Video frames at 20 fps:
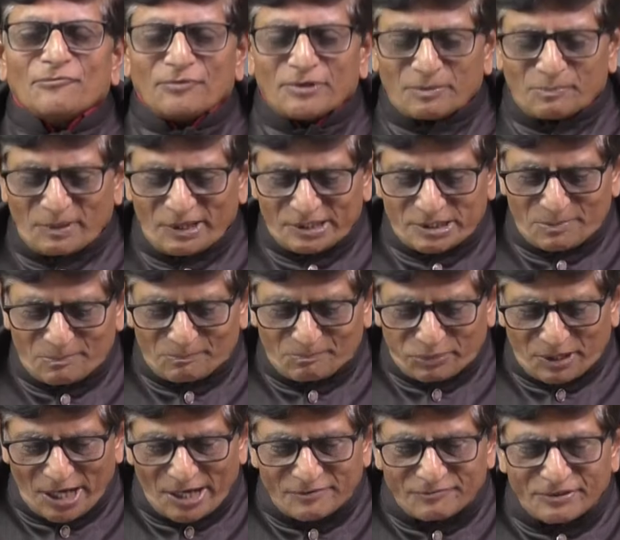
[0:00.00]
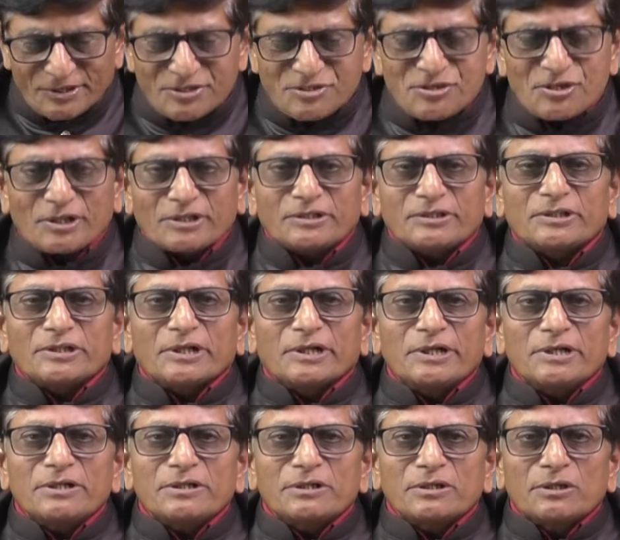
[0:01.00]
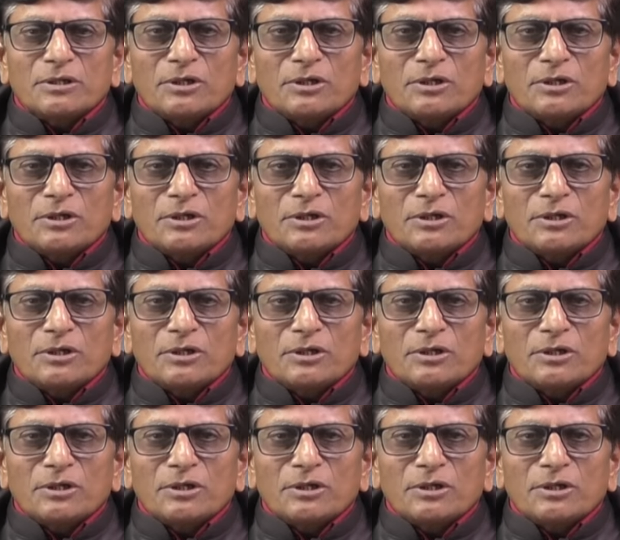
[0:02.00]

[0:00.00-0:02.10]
whereby the private sector